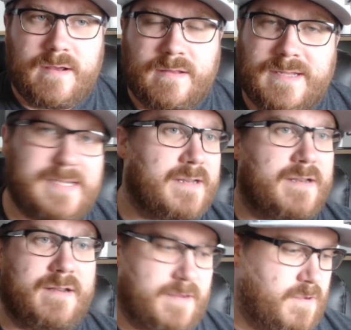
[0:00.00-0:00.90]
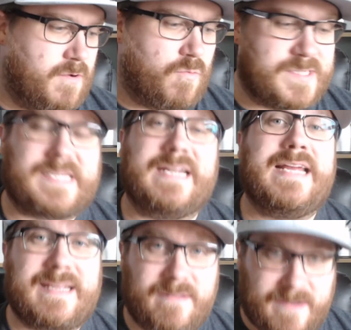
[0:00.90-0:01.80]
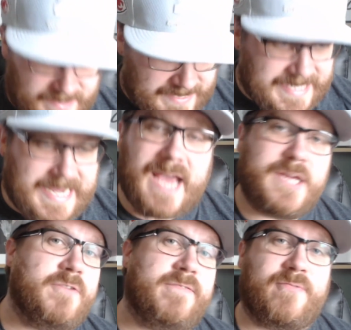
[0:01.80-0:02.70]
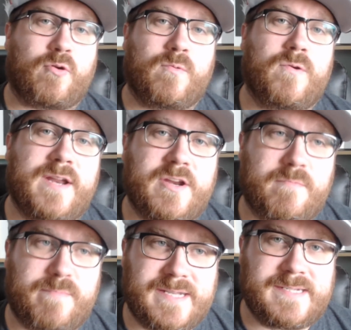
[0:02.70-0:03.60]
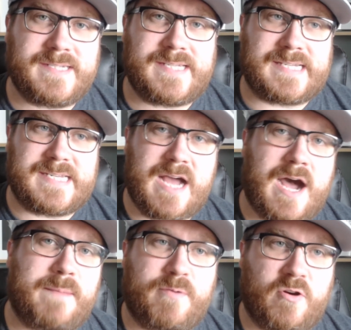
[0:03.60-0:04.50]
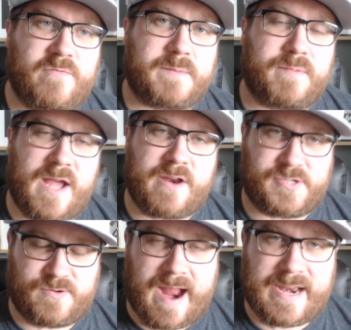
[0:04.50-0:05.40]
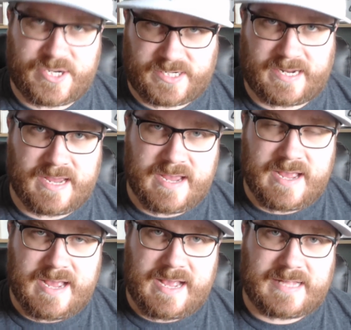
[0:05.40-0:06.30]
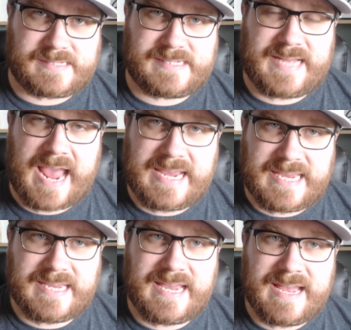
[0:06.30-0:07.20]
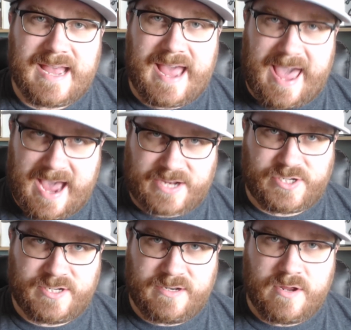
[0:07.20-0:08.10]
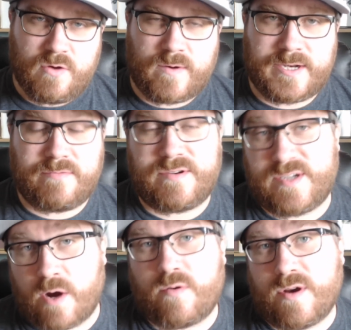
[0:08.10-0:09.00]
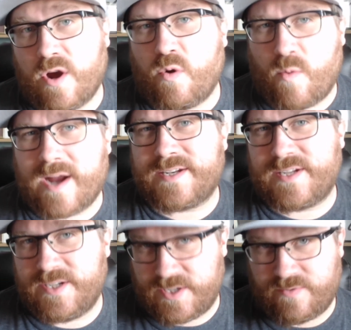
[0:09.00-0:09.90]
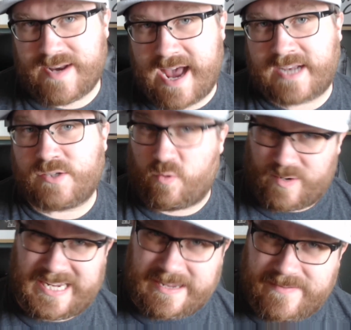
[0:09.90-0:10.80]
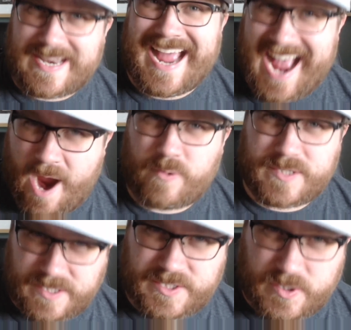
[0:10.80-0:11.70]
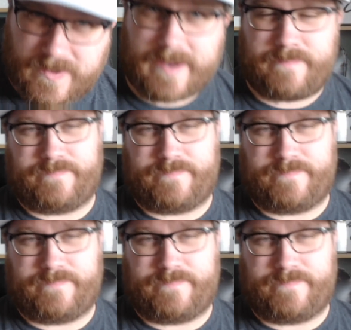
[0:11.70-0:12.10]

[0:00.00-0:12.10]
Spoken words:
Listen, what's going to get you forward in your business is not a perfect plan or strategy. It's taking action when you don't know what to do next or even how to do it.